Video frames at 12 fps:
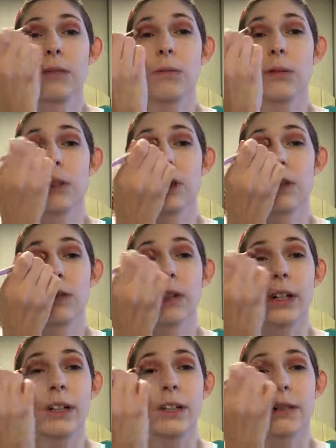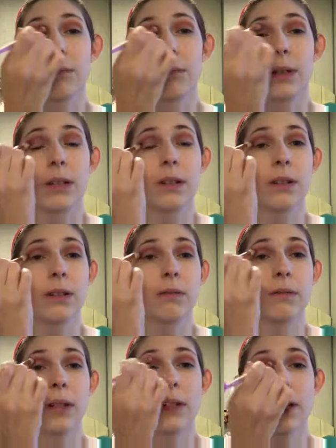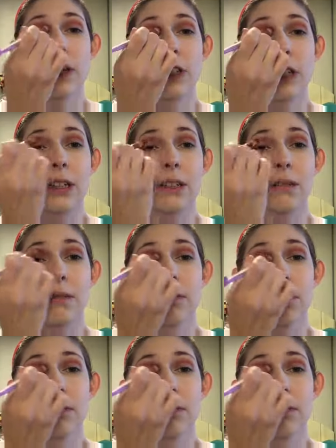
wanted to rock some pink or red eyeshadow.